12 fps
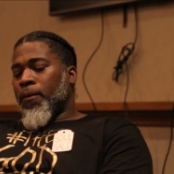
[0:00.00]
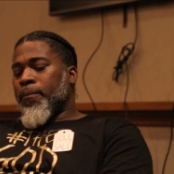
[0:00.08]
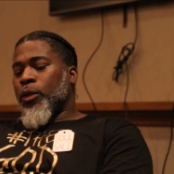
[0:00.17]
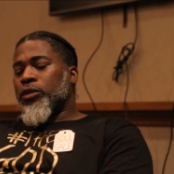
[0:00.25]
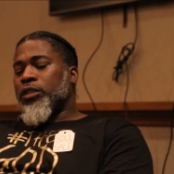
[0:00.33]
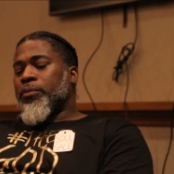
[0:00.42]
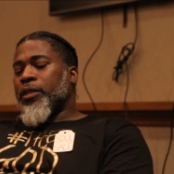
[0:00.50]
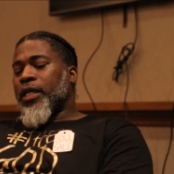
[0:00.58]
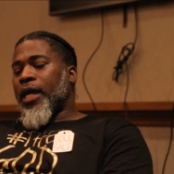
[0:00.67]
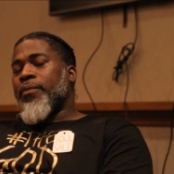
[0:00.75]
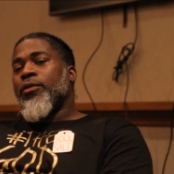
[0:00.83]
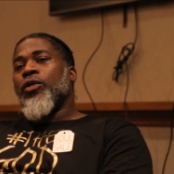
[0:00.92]
Music
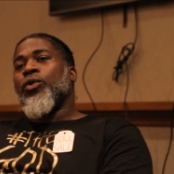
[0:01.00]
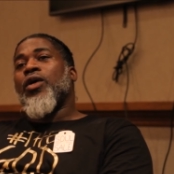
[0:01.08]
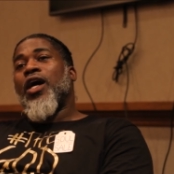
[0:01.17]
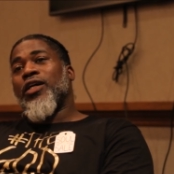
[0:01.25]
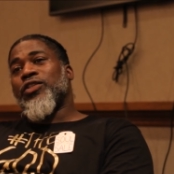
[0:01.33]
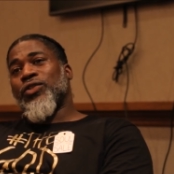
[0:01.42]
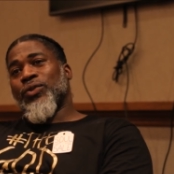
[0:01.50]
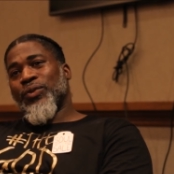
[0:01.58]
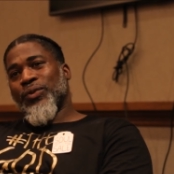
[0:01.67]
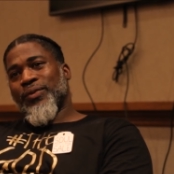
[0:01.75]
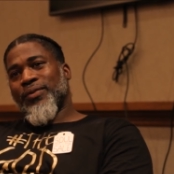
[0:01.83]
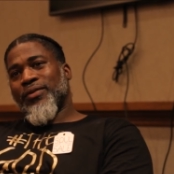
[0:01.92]
became the new hustle.
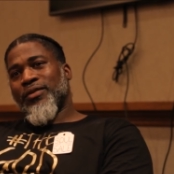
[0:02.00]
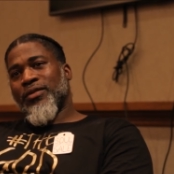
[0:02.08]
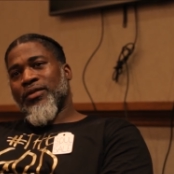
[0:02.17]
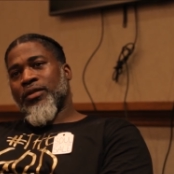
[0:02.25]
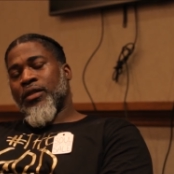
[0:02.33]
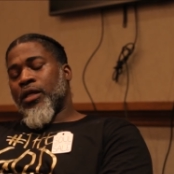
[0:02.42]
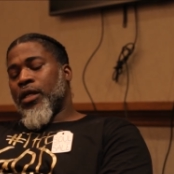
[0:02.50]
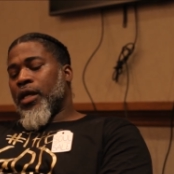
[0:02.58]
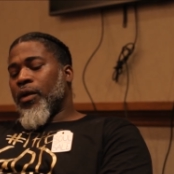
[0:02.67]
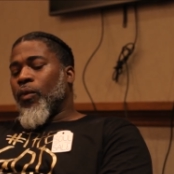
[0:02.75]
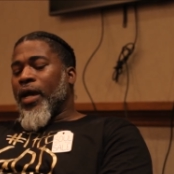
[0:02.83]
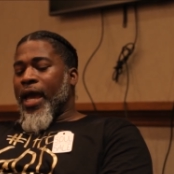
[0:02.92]
Hmm.
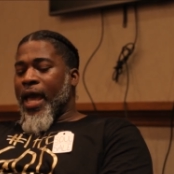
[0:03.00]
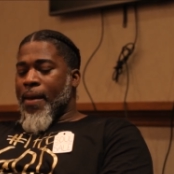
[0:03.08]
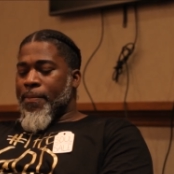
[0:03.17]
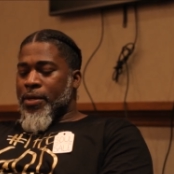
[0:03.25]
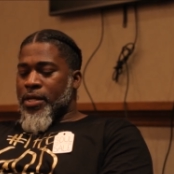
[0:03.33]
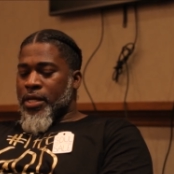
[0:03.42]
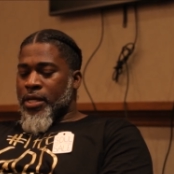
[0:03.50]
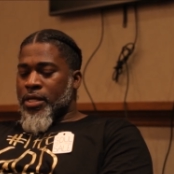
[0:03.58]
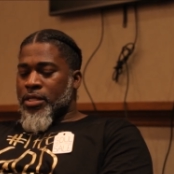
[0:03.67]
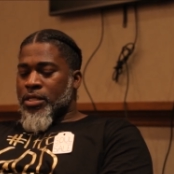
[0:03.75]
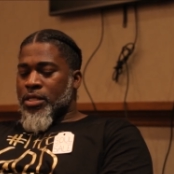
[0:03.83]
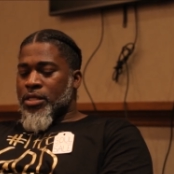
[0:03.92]
And what happened
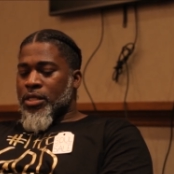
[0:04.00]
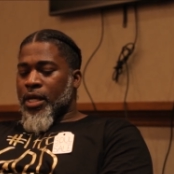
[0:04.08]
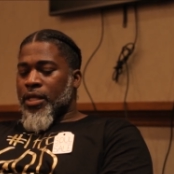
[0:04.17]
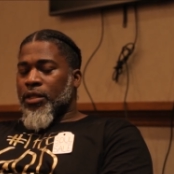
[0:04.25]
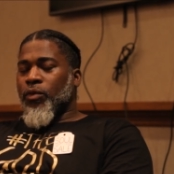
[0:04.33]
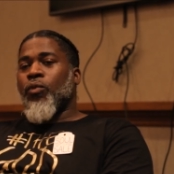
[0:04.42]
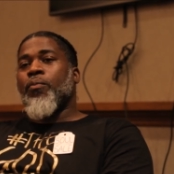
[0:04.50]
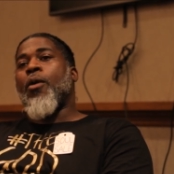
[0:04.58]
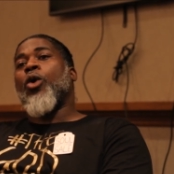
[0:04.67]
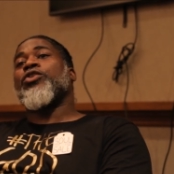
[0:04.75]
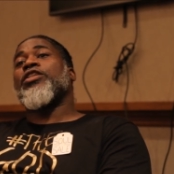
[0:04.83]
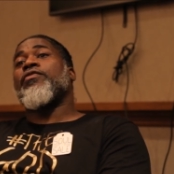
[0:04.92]
is, is that the,
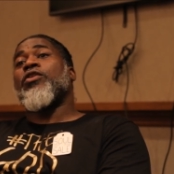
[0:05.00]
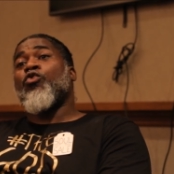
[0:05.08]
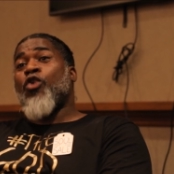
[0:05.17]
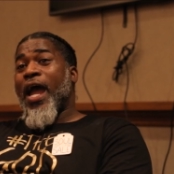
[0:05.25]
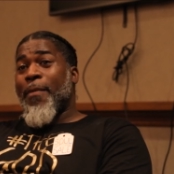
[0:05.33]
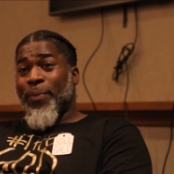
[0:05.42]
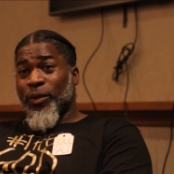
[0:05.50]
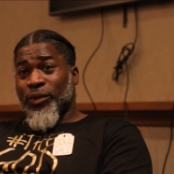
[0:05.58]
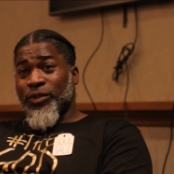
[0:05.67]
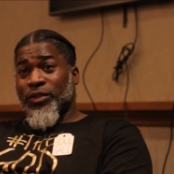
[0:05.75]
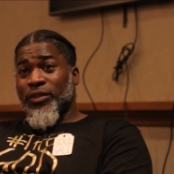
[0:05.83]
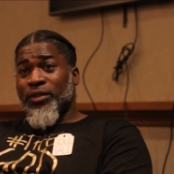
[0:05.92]
most of the
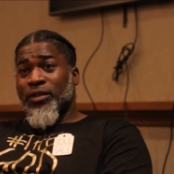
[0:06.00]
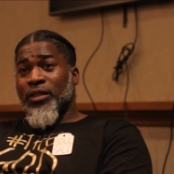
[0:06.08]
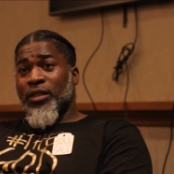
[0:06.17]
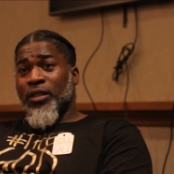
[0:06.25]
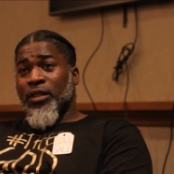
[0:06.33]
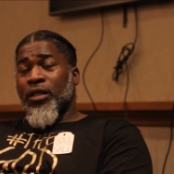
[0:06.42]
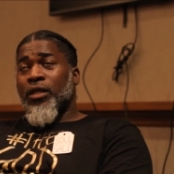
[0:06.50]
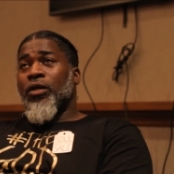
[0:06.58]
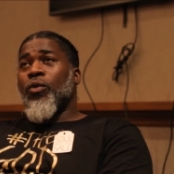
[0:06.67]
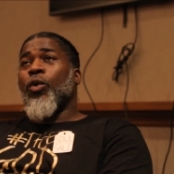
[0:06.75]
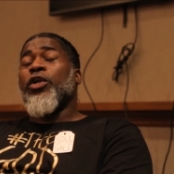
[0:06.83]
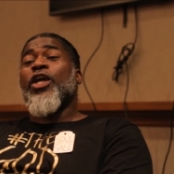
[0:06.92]
rappers
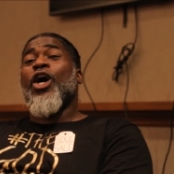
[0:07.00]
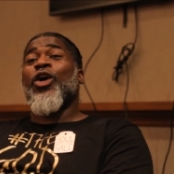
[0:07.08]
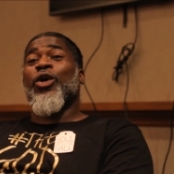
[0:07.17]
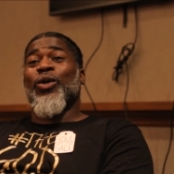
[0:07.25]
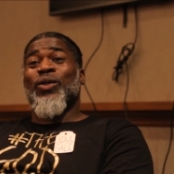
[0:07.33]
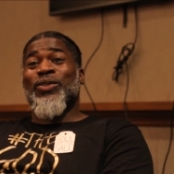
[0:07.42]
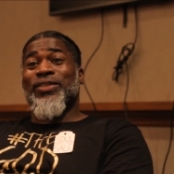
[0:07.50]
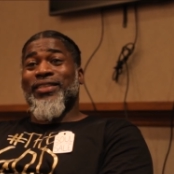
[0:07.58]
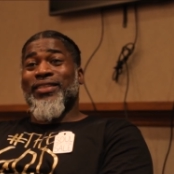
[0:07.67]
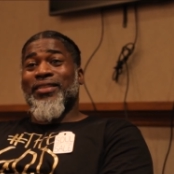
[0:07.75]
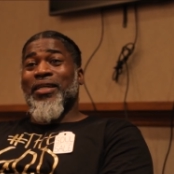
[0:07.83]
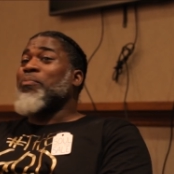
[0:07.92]
were nerds,
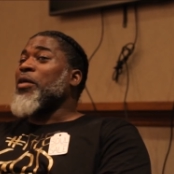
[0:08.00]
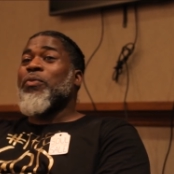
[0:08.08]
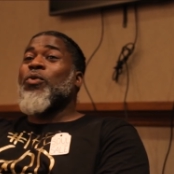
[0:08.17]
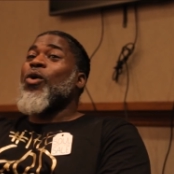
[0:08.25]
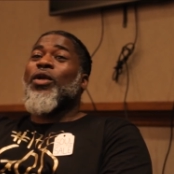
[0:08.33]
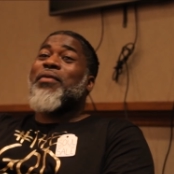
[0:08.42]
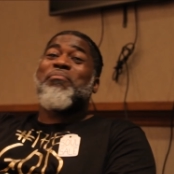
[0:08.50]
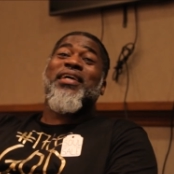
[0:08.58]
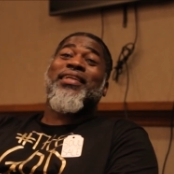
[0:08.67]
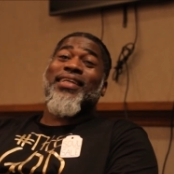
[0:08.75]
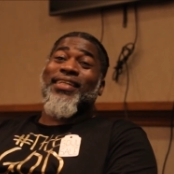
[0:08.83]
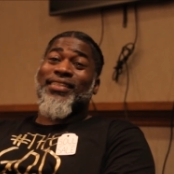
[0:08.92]
and people won't
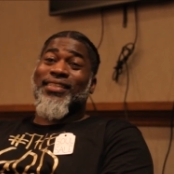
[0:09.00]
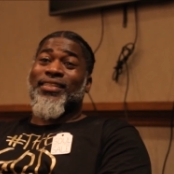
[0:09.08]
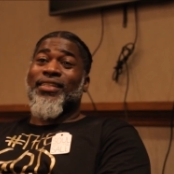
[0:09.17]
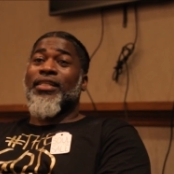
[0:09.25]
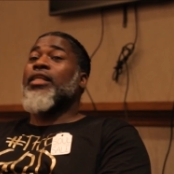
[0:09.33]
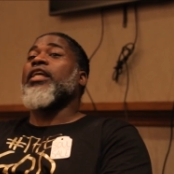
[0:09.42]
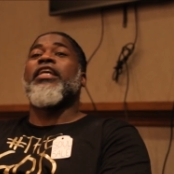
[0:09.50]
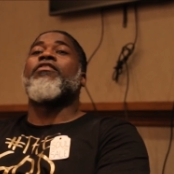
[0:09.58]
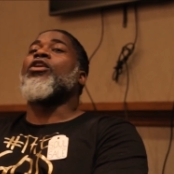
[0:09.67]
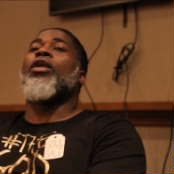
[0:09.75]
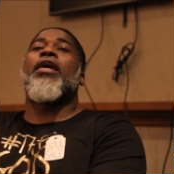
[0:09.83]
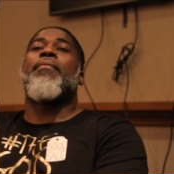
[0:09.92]
admit this.
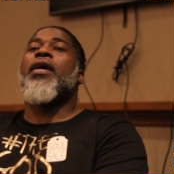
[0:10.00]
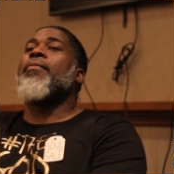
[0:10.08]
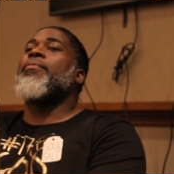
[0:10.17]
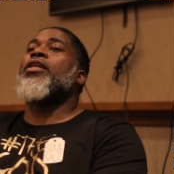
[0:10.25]
Even though they may have